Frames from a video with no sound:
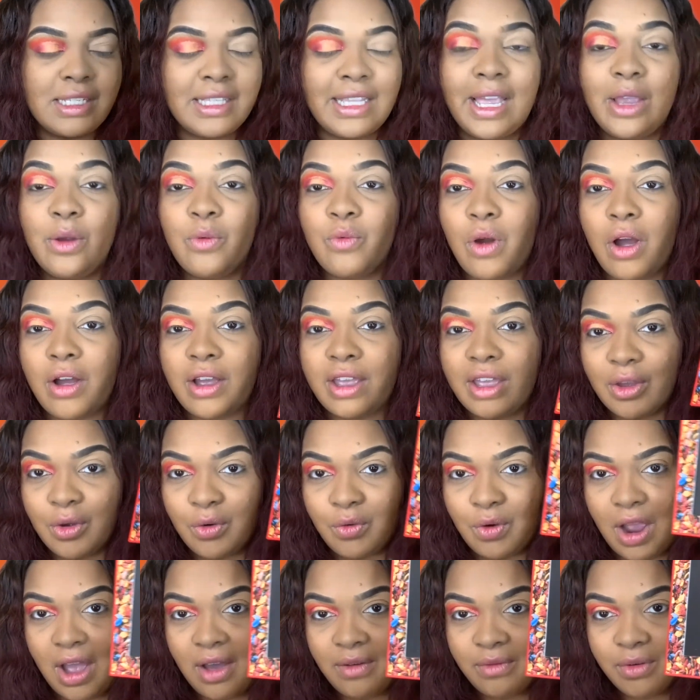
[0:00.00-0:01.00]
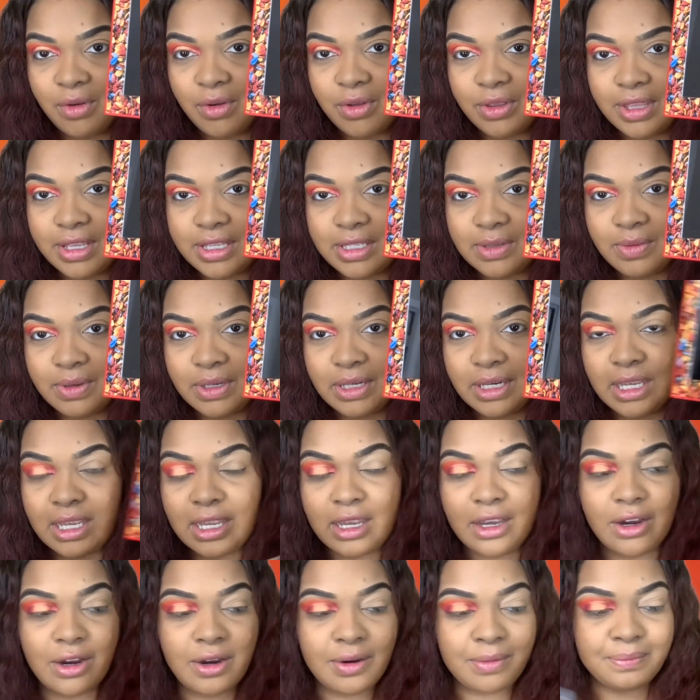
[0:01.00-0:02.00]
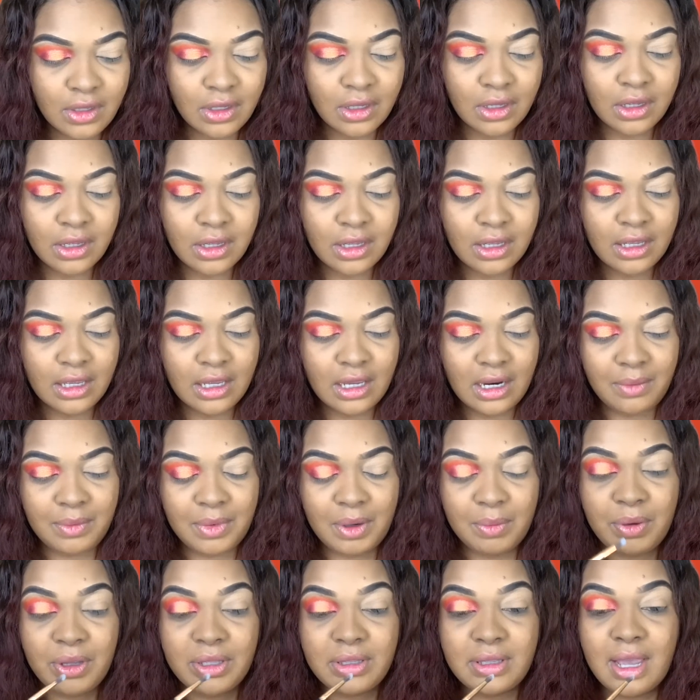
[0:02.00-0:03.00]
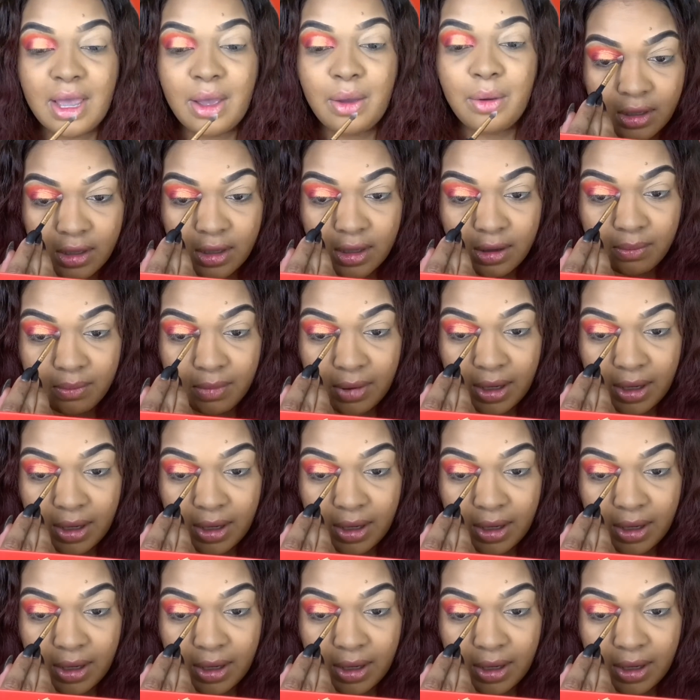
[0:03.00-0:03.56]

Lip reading: Rock and Gravel, this one here. I'm gonna put that in my